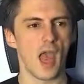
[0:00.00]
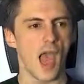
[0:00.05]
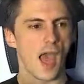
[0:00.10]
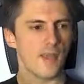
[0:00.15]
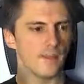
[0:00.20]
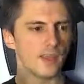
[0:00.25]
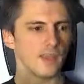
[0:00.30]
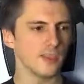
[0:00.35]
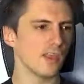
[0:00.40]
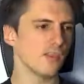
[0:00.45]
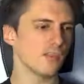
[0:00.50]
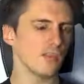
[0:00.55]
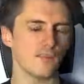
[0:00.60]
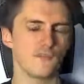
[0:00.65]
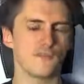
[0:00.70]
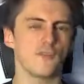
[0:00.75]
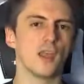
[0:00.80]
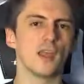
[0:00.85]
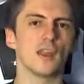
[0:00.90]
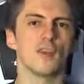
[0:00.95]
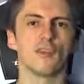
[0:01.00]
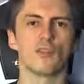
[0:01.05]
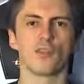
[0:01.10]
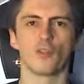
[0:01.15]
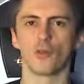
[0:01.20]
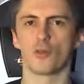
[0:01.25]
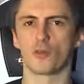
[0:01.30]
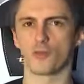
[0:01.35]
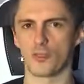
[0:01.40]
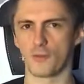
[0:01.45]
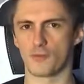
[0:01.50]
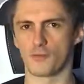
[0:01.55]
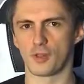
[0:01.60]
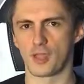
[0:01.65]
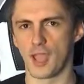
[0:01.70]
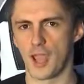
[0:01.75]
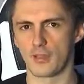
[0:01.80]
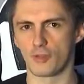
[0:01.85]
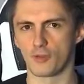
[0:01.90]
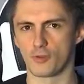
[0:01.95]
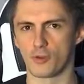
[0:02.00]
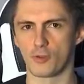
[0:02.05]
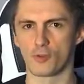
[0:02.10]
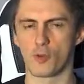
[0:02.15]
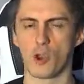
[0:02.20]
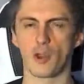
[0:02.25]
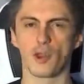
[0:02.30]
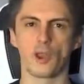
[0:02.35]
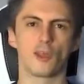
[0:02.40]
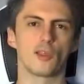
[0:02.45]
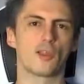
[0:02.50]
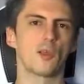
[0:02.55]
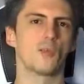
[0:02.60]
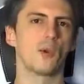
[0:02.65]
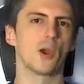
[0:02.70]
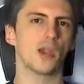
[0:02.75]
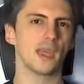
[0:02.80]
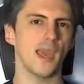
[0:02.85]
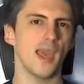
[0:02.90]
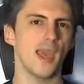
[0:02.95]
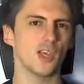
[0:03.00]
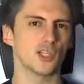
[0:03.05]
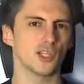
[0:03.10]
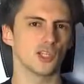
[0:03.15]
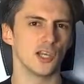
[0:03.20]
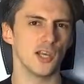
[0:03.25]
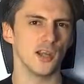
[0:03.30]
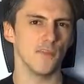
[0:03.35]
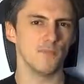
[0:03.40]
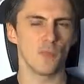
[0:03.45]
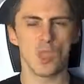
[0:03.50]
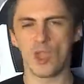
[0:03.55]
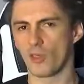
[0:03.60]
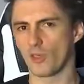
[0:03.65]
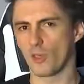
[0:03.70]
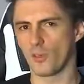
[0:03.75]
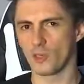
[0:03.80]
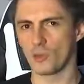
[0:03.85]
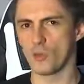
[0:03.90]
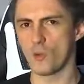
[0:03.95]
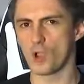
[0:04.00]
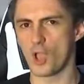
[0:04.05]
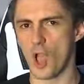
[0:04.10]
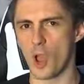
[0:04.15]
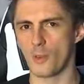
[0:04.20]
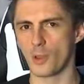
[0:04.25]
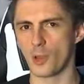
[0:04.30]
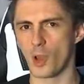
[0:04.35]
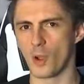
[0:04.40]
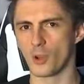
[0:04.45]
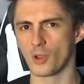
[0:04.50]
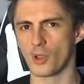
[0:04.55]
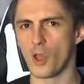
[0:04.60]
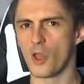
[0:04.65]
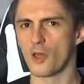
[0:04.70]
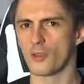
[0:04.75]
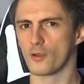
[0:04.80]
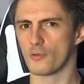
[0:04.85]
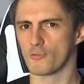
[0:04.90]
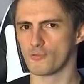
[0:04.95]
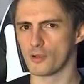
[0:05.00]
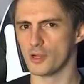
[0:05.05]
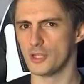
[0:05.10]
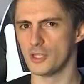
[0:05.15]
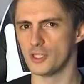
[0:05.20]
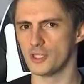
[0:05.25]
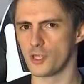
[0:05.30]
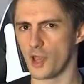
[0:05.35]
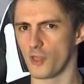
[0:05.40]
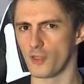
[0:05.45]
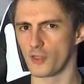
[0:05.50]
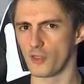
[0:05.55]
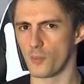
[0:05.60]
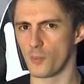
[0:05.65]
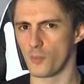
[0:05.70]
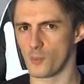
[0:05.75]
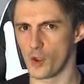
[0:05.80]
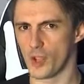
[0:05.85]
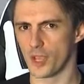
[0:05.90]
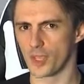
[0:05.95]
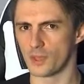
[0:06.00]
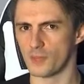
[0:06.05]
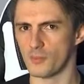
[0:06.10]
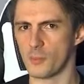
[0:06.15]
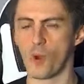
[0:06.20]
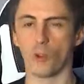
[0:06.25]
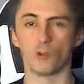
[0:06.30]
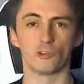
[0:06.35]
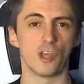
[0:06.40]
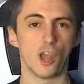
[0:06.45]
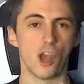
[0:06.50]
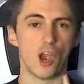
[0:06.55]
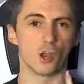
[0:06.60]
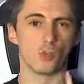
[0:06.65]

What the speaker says: And they tend to fit into those different categories quite nicely, but occasionally something will come along that really does break the mold.